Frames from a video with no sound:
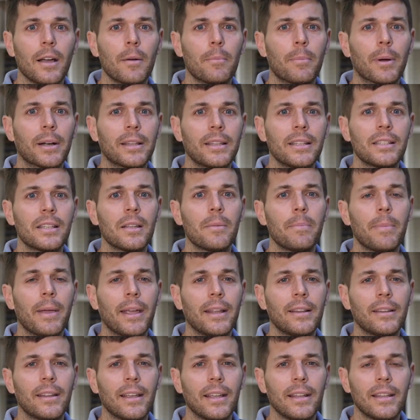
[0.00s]

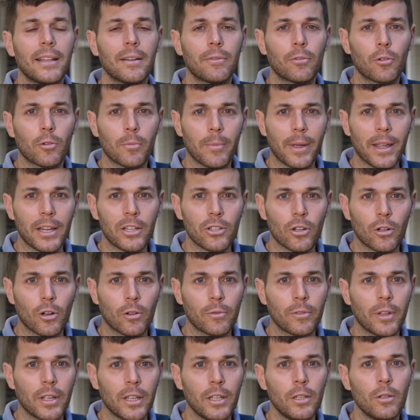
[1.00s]
participate in the formation
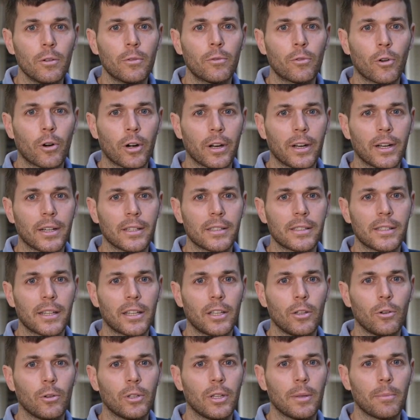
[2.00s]
of the EU foreign and
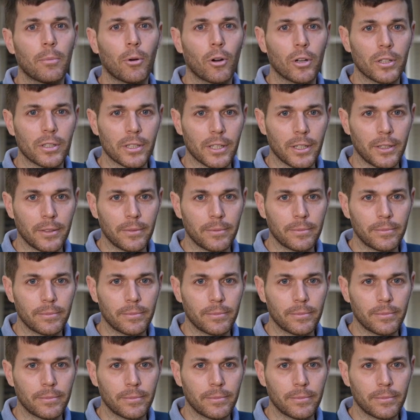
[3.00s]
security policy.